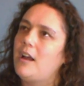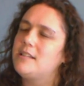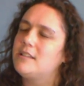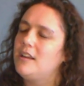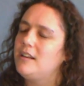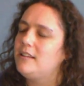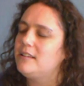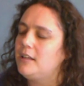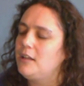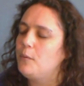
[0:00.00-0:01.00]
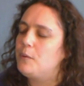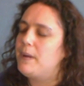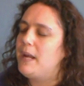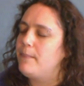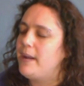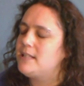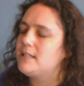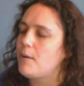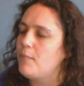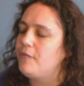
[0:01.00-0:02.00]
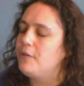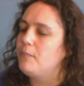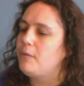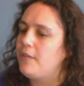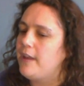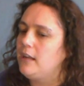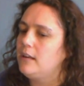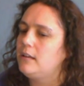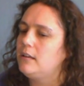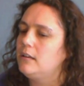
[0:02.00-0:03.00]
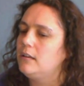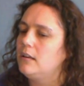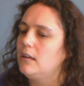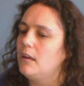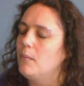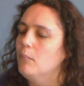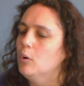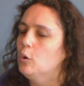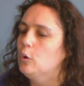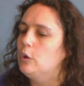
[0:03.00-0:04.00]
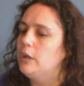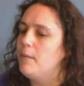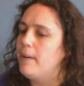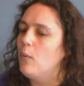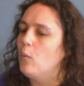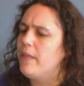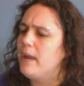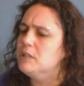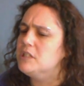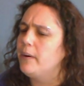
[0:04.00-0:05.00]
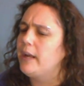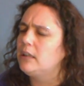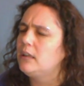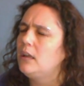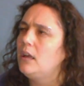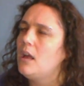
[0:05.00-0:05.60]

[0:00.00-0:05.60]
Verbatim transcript: I certainly think it would. It made some of them think more about what they were doing,